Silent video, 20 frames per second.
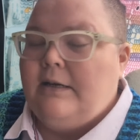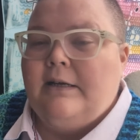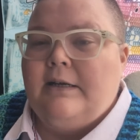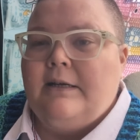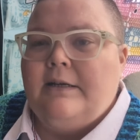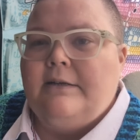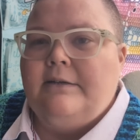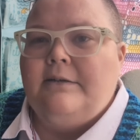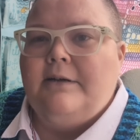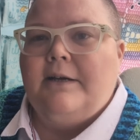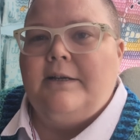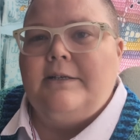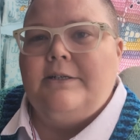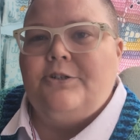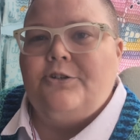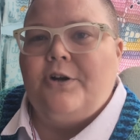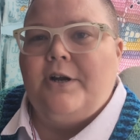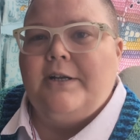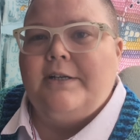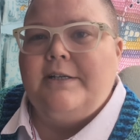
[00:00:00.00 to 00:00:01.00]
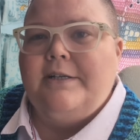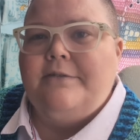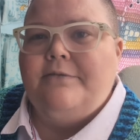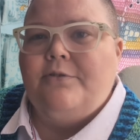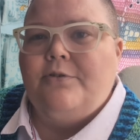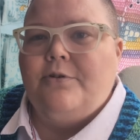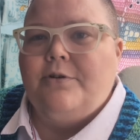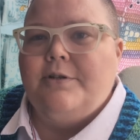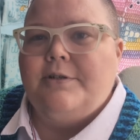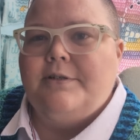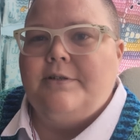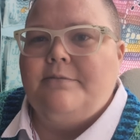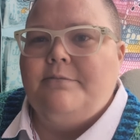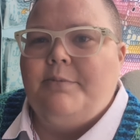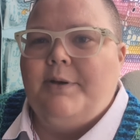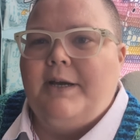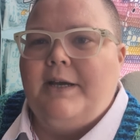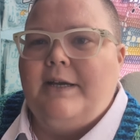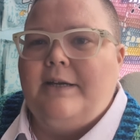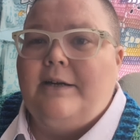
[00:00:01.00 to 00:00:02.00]
I got distracted, of course,
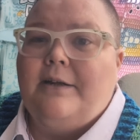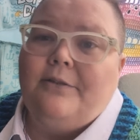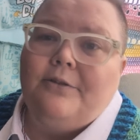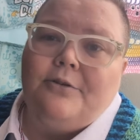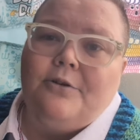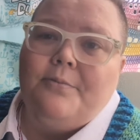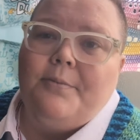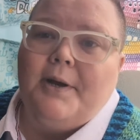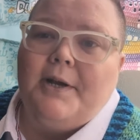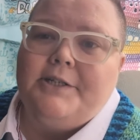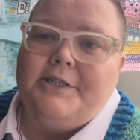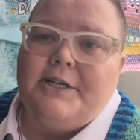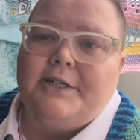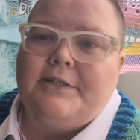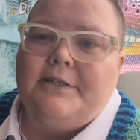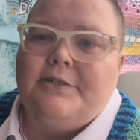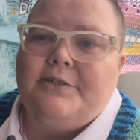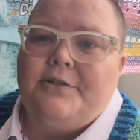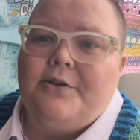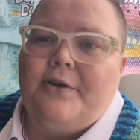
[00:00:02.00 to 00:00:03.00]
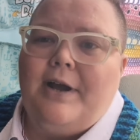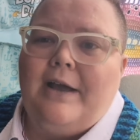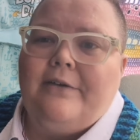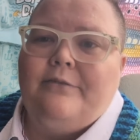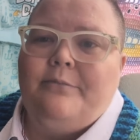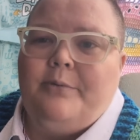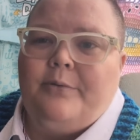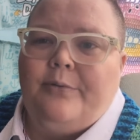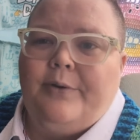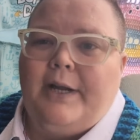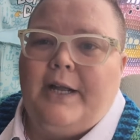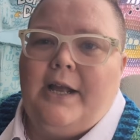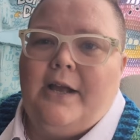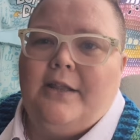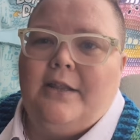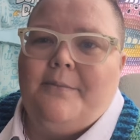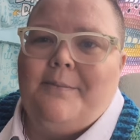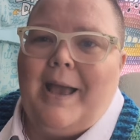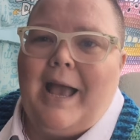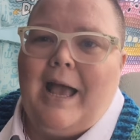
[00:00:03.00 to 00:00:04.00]
by another new project, so I haven't been working
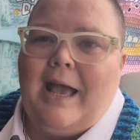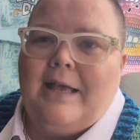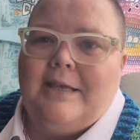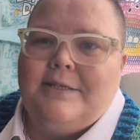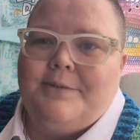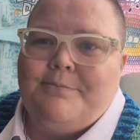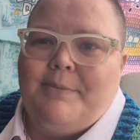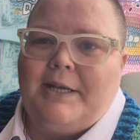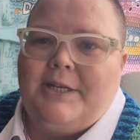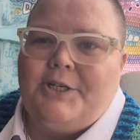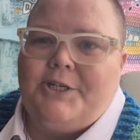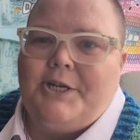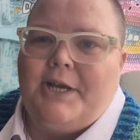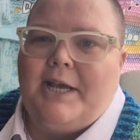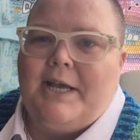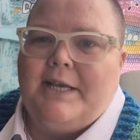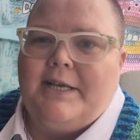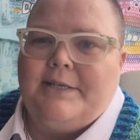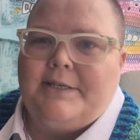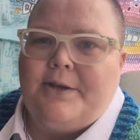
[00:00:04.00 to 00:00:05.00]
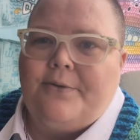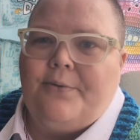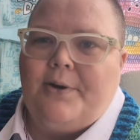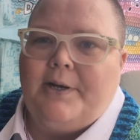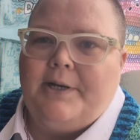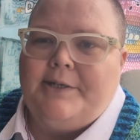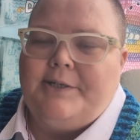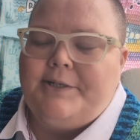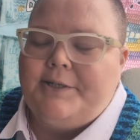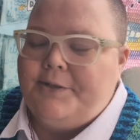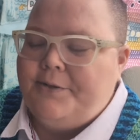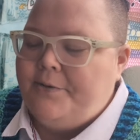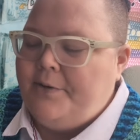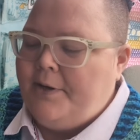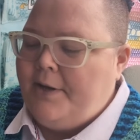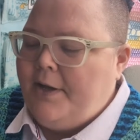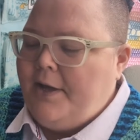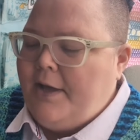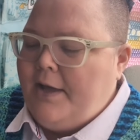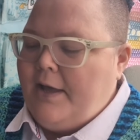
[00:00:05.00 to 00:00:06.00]
on them as much as I wanted to.
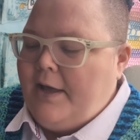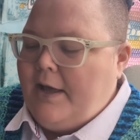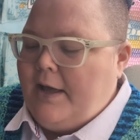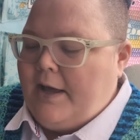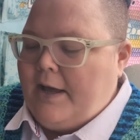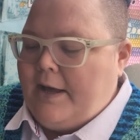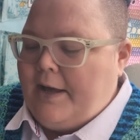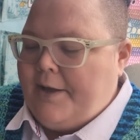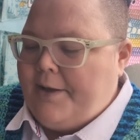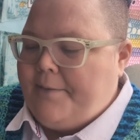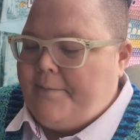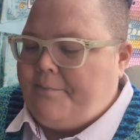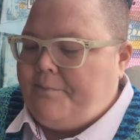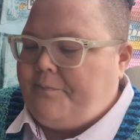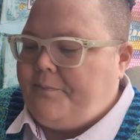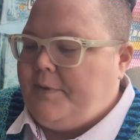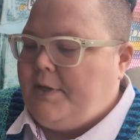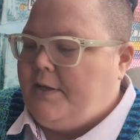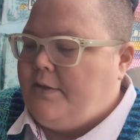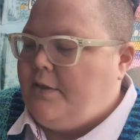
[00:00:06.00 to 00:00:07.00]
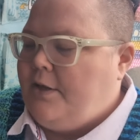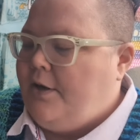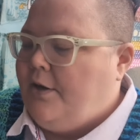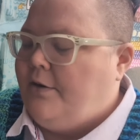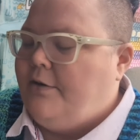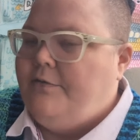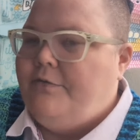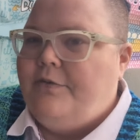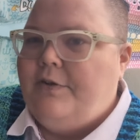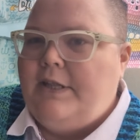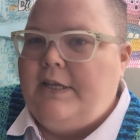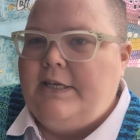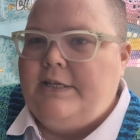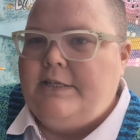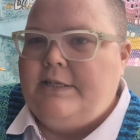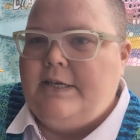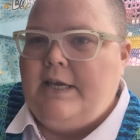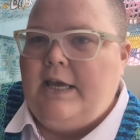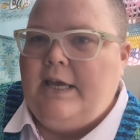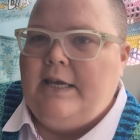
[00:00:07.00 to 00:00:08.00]
The yarn for
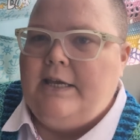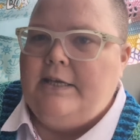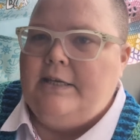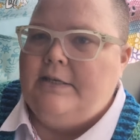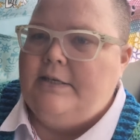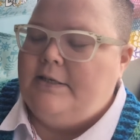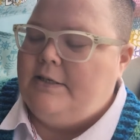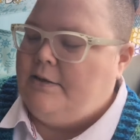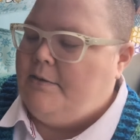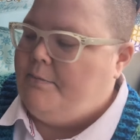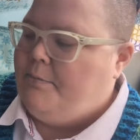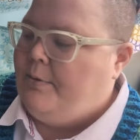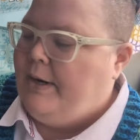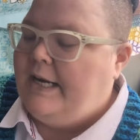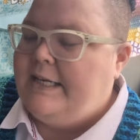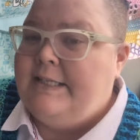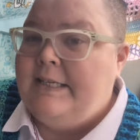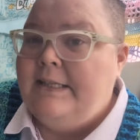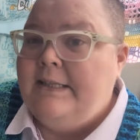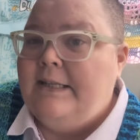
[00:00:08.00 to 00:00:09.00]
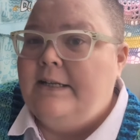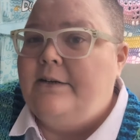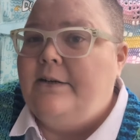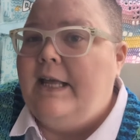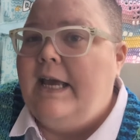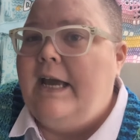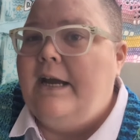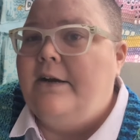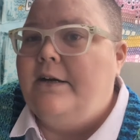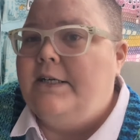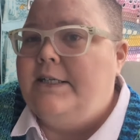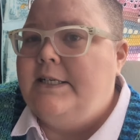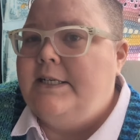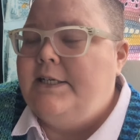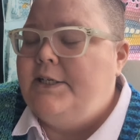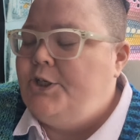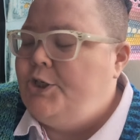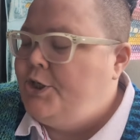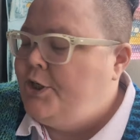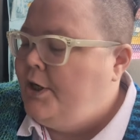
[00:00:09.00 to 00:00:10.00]
this is Briggs and Little
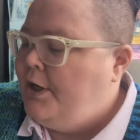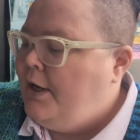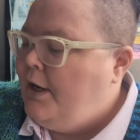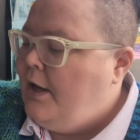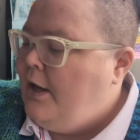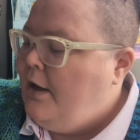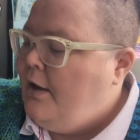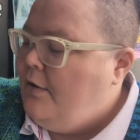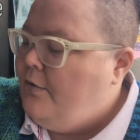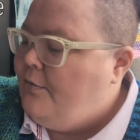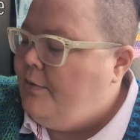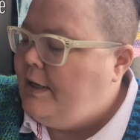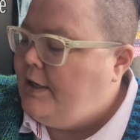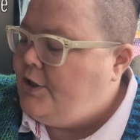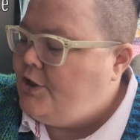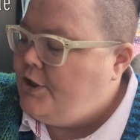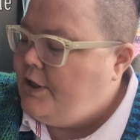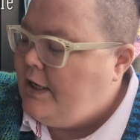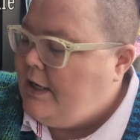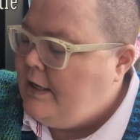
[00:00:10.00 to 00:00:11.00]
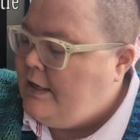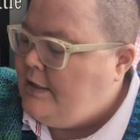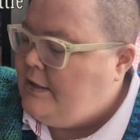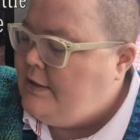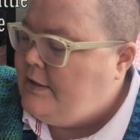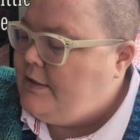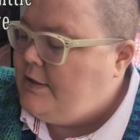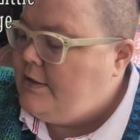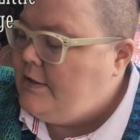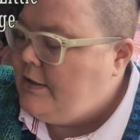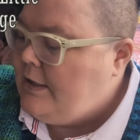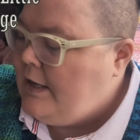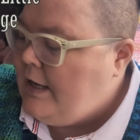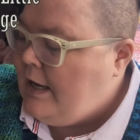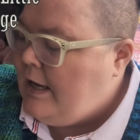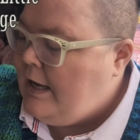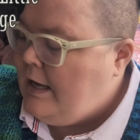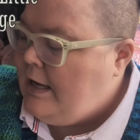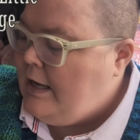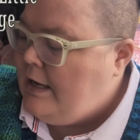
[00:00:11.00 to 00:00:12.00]
Heritage, which is
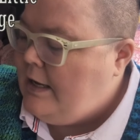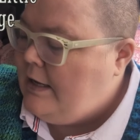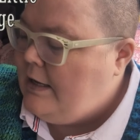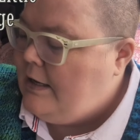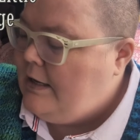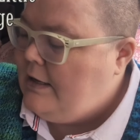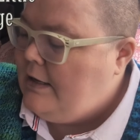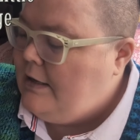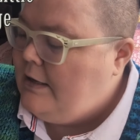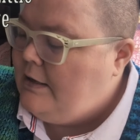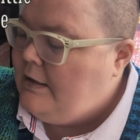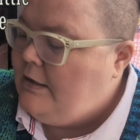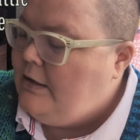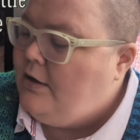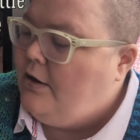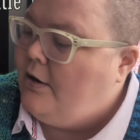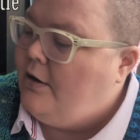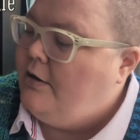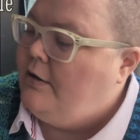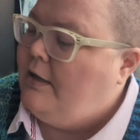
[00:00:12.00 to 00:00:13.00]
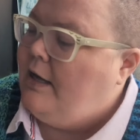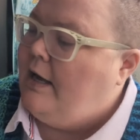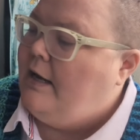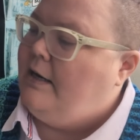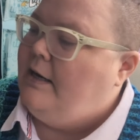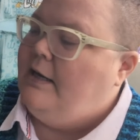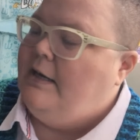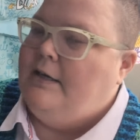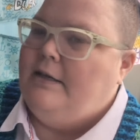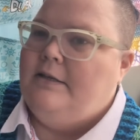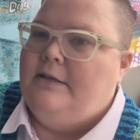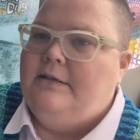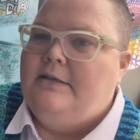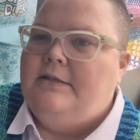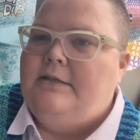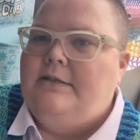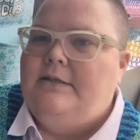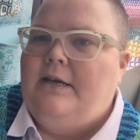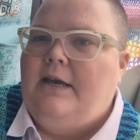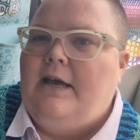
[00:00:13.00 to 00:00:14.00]
a yarn that
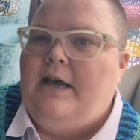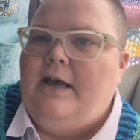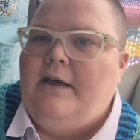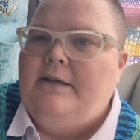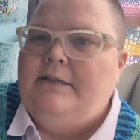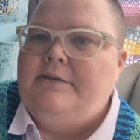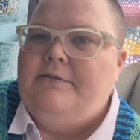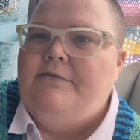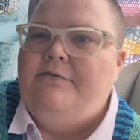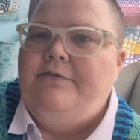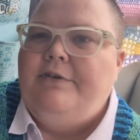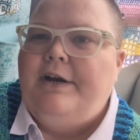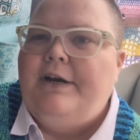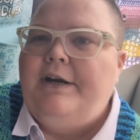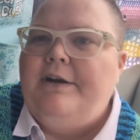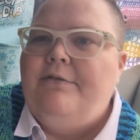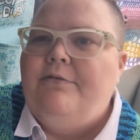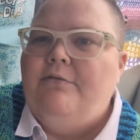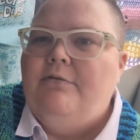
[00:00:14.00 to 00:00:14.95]
is, it's a very